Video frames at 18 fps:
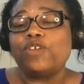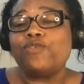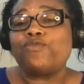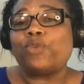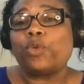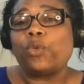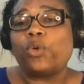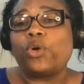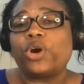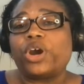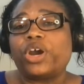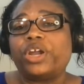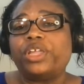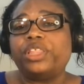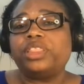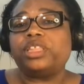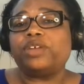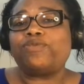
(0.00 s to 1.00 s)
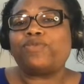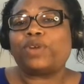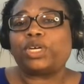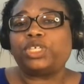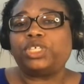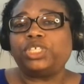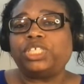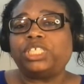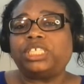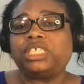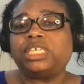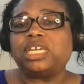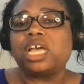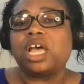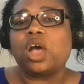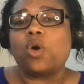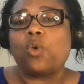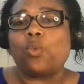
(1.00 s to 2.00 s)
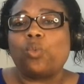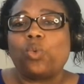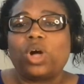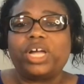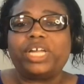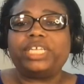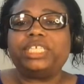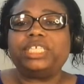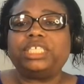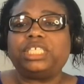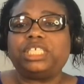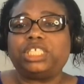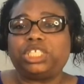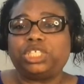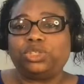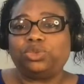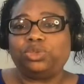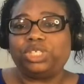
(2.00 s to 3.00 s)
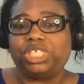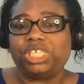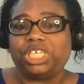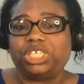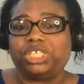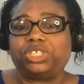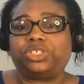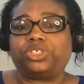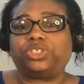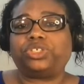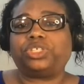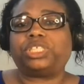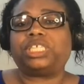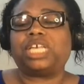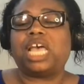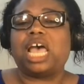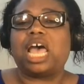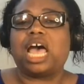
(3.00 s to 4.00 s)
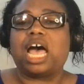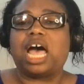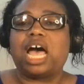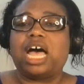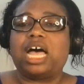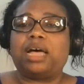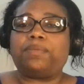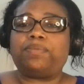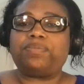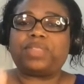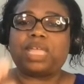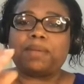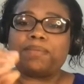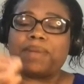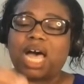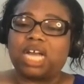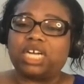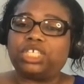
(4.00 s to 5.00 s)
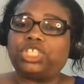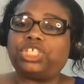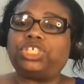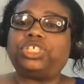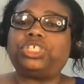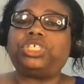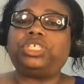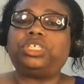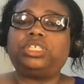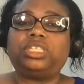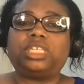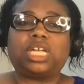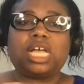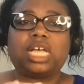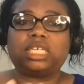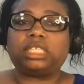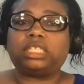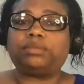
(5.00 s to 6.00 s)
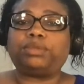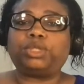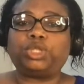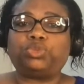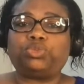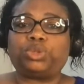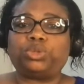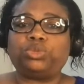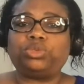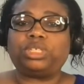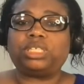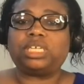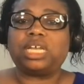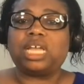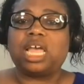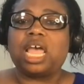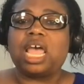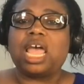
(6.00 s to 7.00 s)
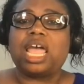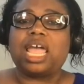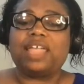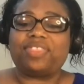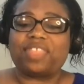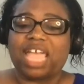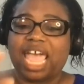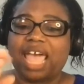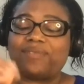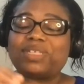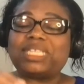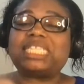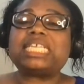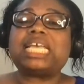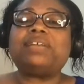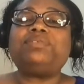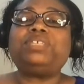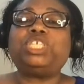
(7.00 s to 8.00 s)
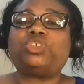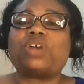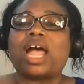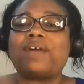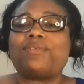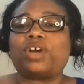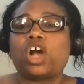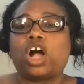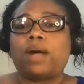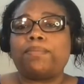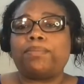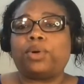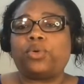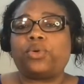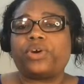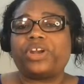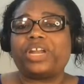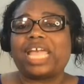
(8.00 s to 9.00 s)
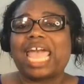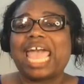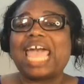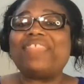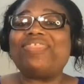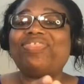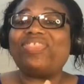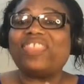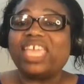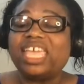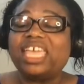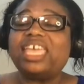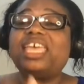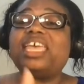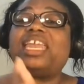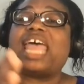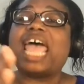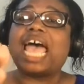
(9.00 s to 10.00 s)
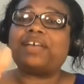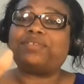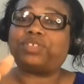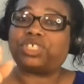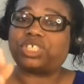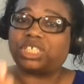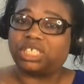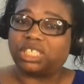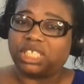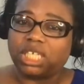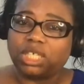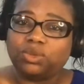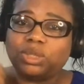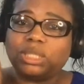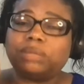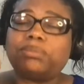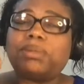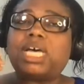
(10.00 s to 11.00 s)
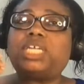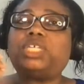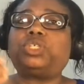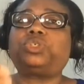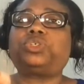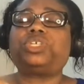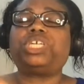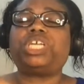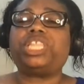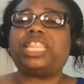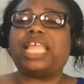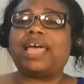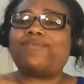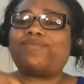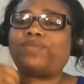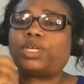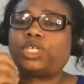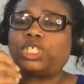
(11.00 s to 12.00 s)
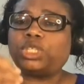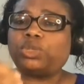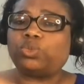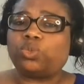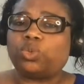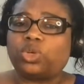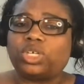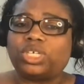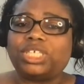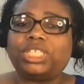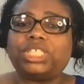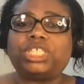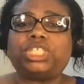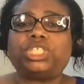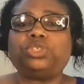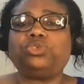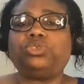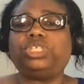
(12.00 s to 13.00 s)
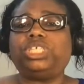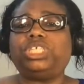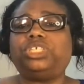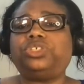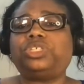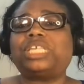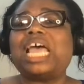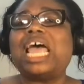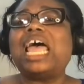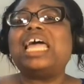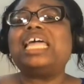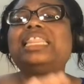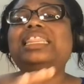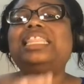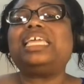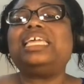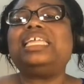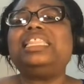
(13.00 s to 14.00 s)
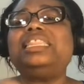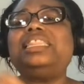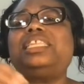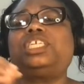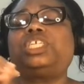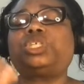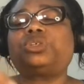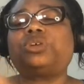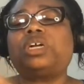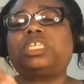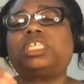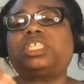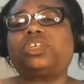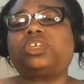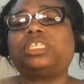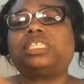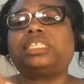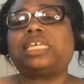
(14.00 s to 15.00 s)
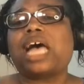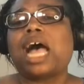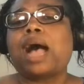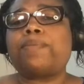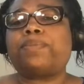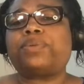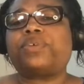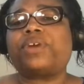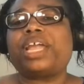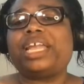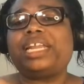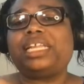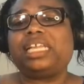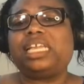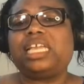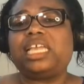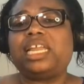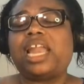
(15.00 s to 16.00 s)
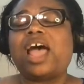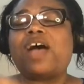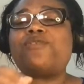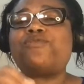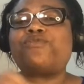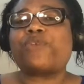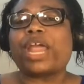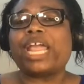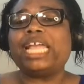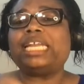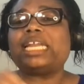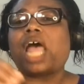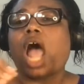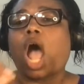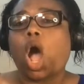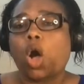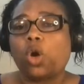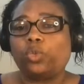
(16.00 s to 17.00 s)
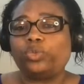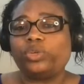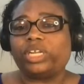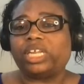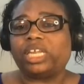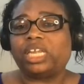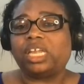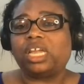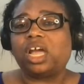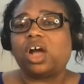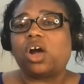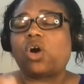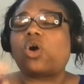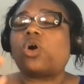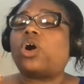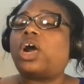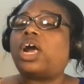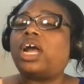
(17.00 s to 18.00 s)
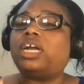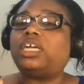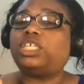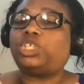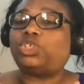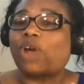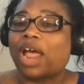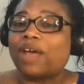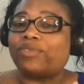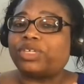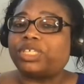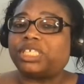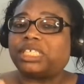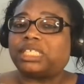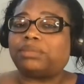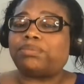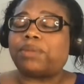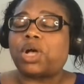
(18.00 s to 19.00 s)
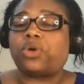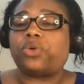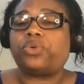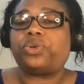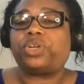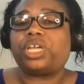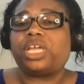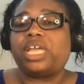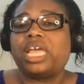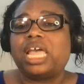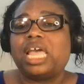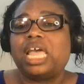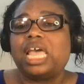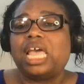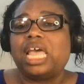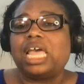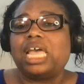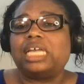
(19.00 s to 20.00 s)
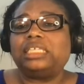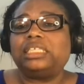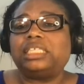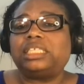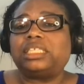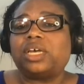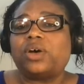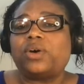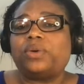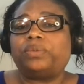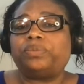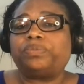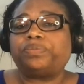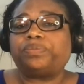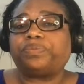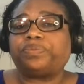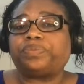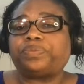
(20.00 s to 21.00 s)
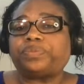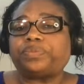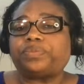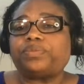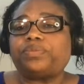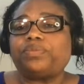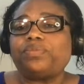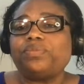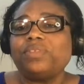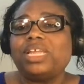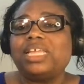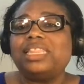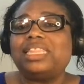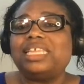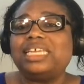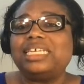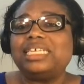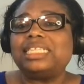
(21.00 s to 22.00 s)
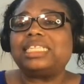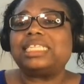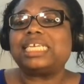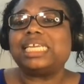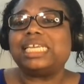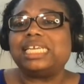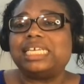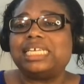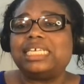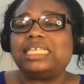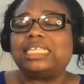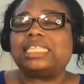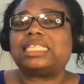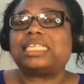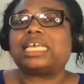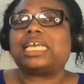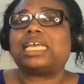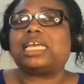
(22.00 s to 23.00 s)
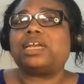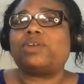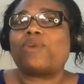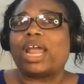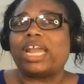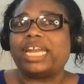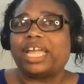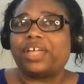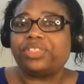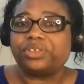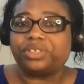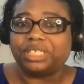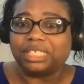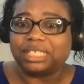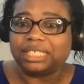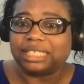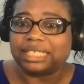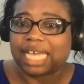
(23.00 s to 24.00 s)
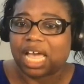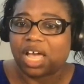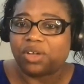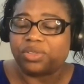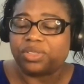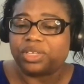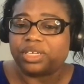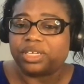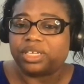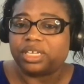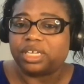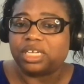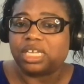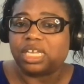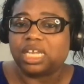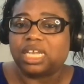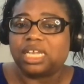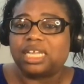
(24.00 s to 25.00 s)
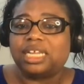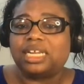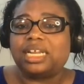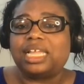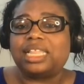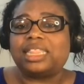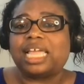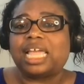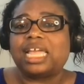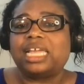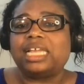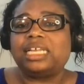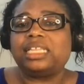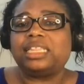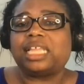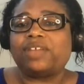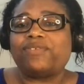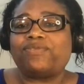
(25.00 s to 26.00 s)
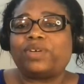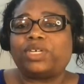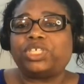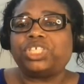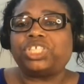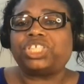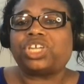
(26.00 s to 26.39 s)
for the first 1 to 2 years, they monitor the customer's route and they have a safety driver on board. And then, after continuous monitoring in that first 1 to 2 years, then the truck starts to operate in freight only or driverless mode. And so, this is right now they're in the South. Again, they first